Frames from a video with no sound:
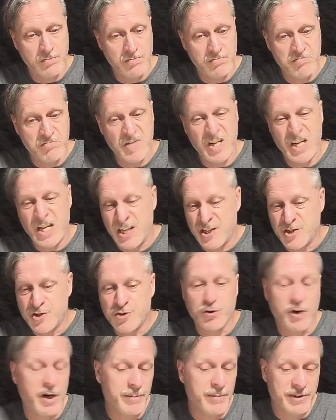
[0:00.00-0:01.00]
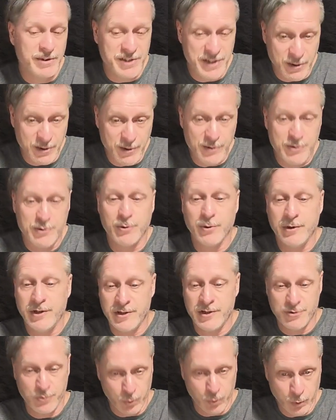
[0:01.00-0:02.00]
Each tribal territory
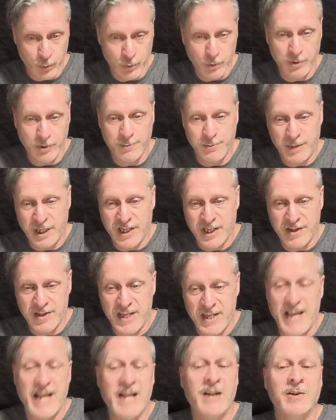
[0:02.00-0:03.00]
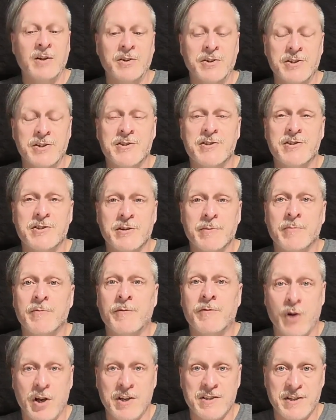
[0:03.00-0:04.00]
is ruled by the eldest
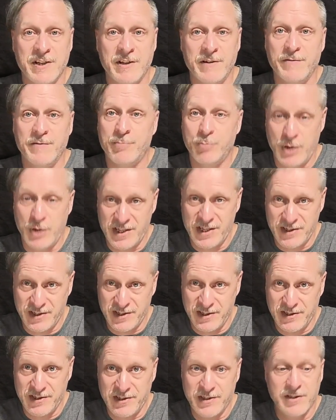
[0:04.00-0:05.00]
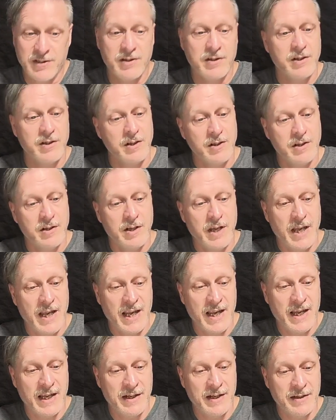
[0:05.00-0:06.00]
frost elf present,
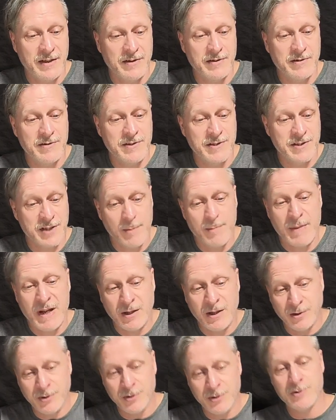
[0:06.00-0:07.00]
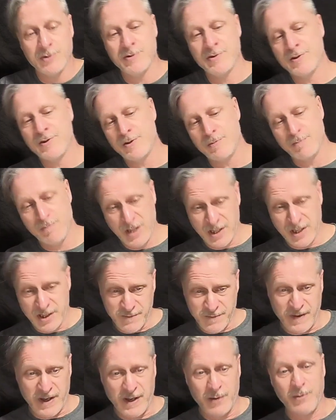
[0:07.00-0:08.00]
and some elders, it is
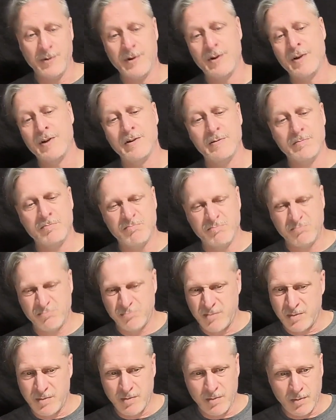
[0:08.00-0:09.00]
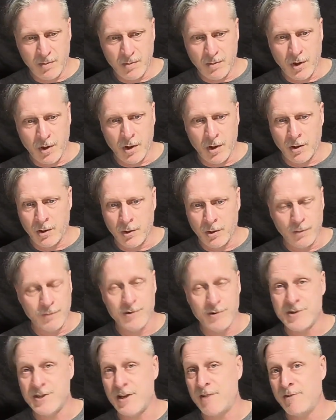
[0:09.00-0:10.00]
found, are over
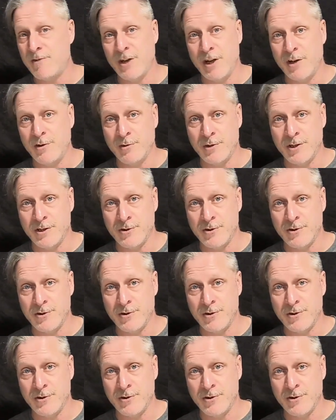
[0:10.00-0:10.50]
700 years